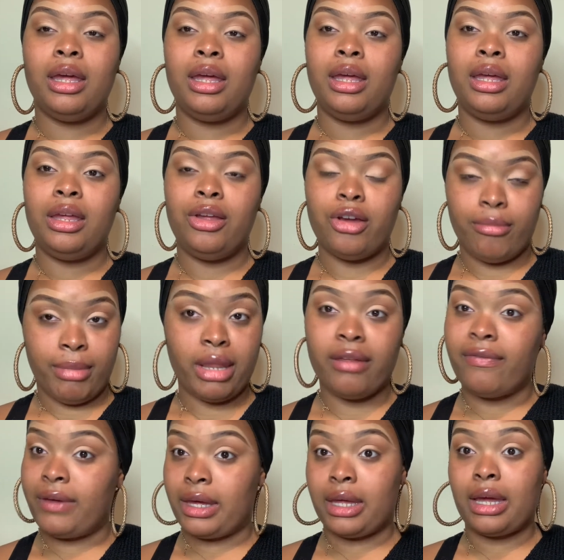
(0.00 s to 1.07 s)
your
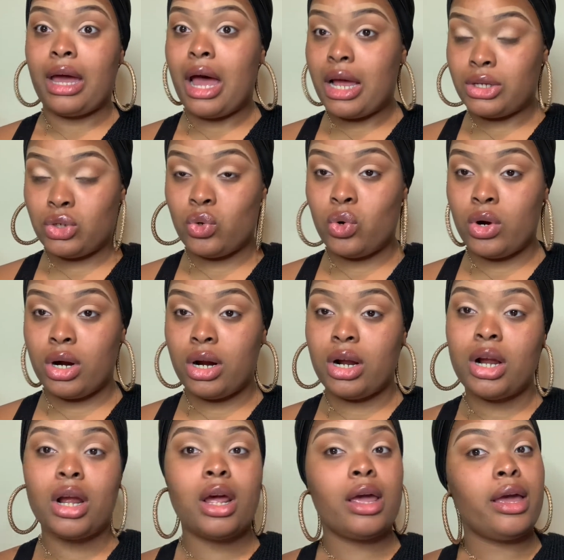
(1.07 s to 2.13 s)
motherfucking contour,
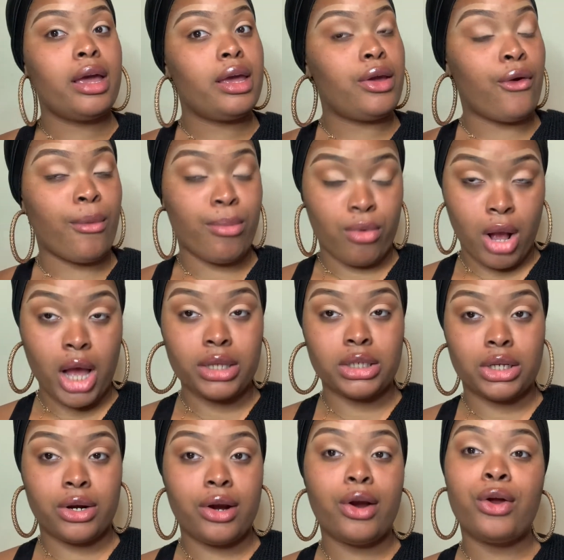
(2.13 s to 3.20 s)
your
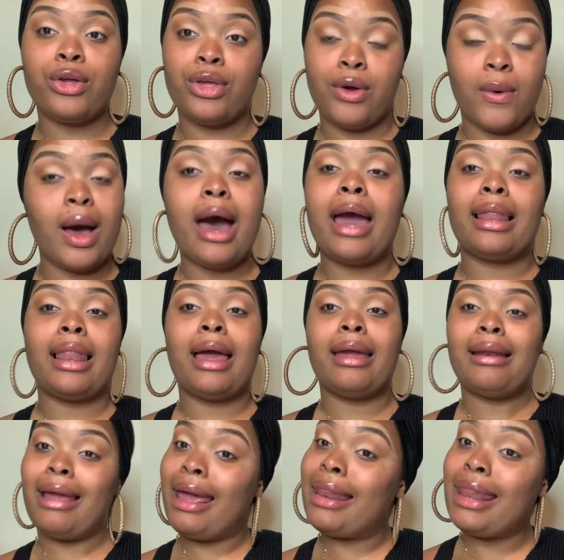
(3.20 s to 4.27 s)
bronzer, your highlight,
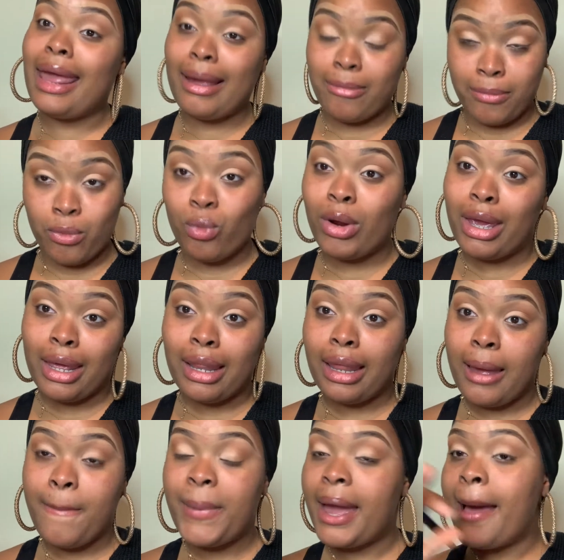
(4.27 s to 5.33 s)
and that red
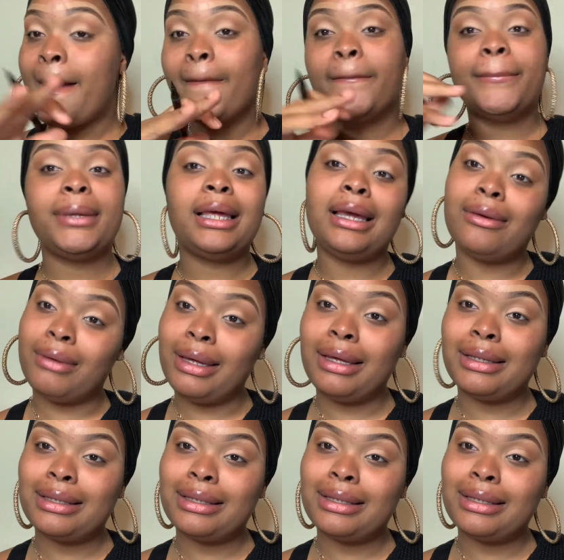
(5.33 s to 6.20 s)
lip. Period.